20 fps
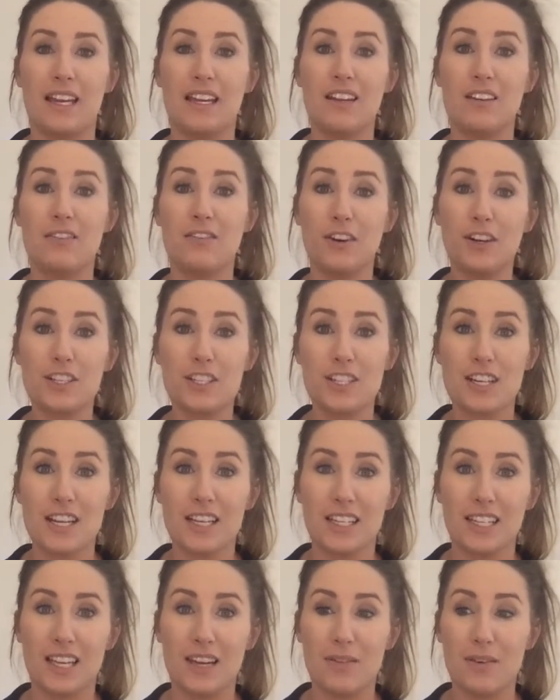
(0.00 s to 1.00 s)
And
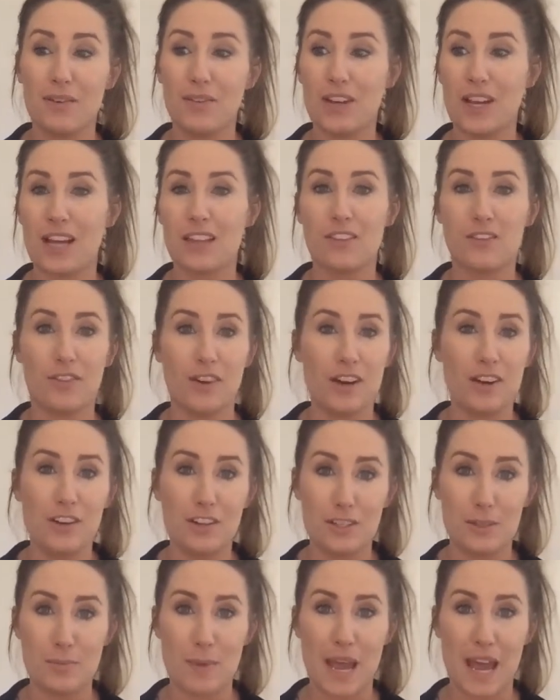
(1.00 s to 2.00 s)
unfortunately, when we got the
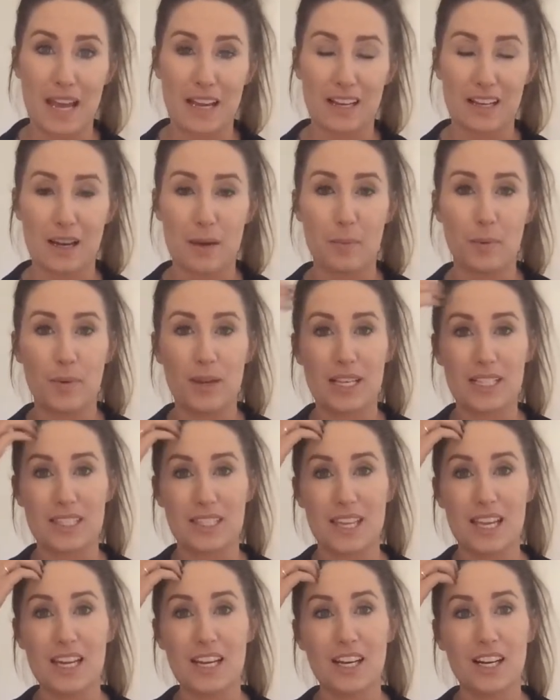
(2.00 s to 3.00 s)
photos back a couple weeks
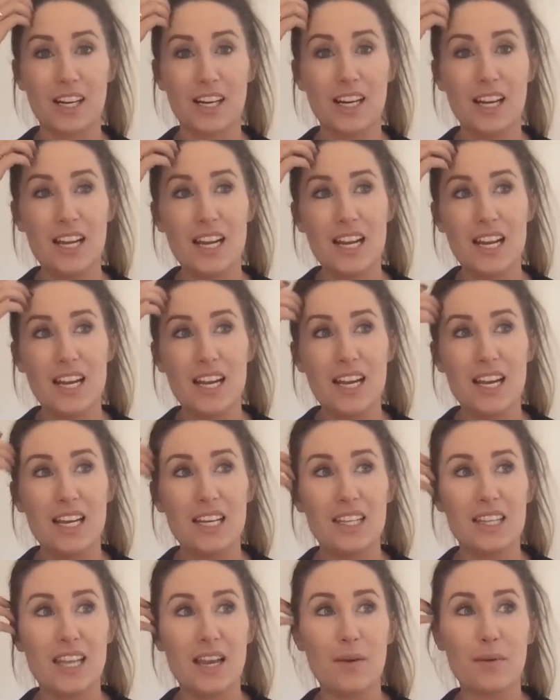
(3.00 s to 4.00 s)
later,
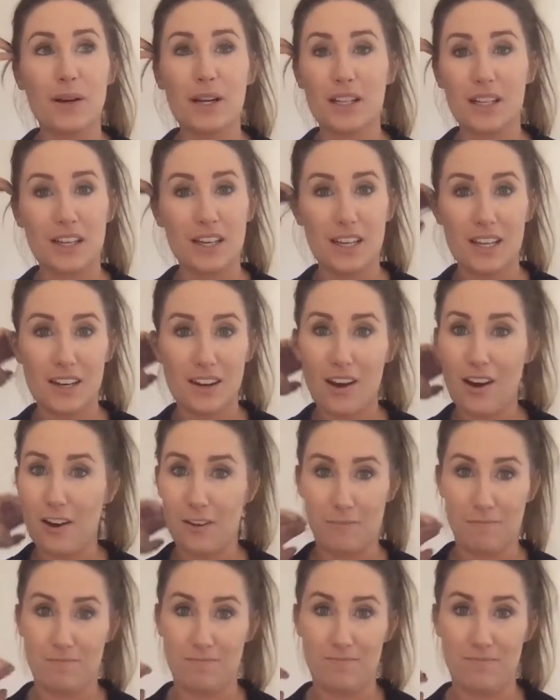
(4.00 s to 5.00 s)
they weren't good at
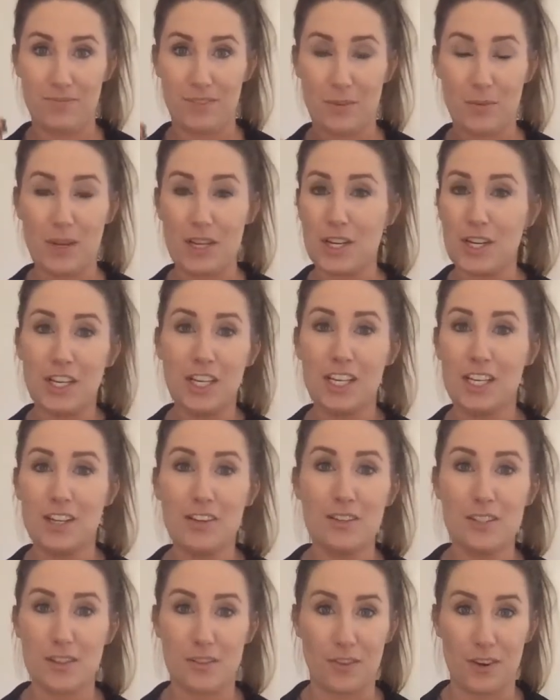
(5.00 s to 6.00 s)
all. We couldn't
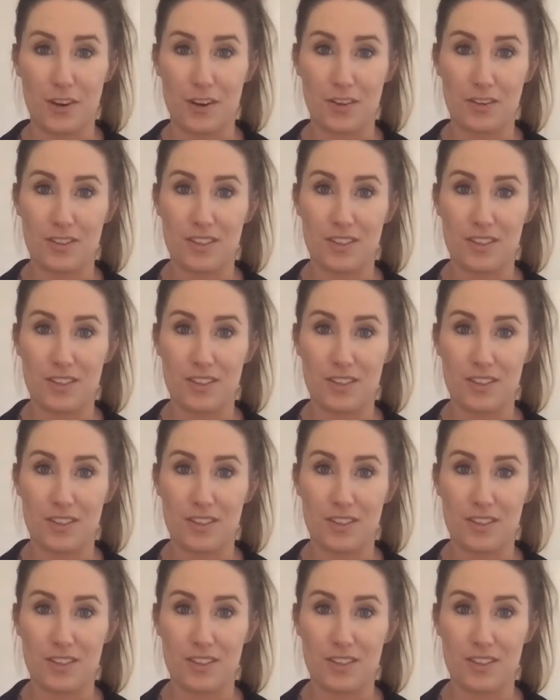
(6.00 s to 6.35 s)
use the photos.